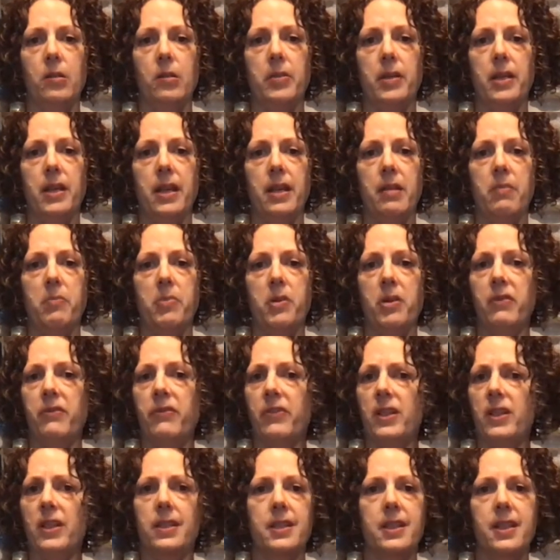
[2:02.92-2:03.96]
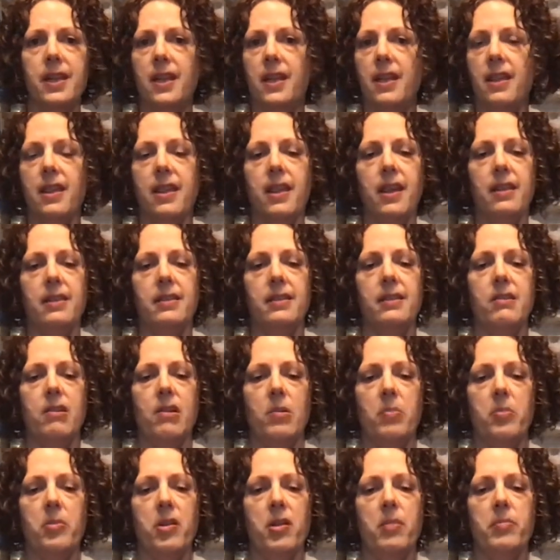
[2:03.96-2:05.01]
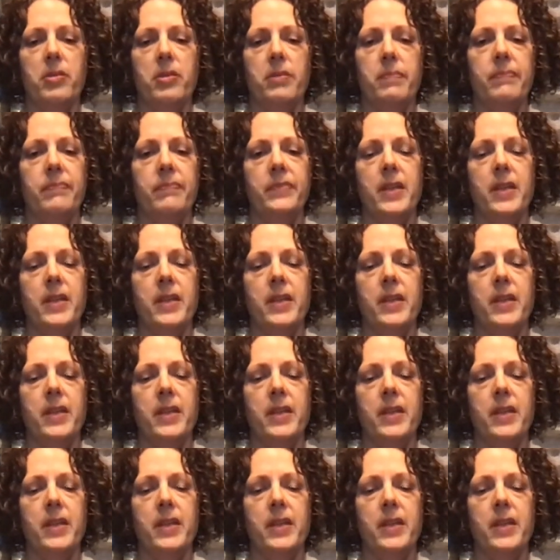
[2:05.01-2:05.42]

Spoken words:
bit imperfect. That's not a problem.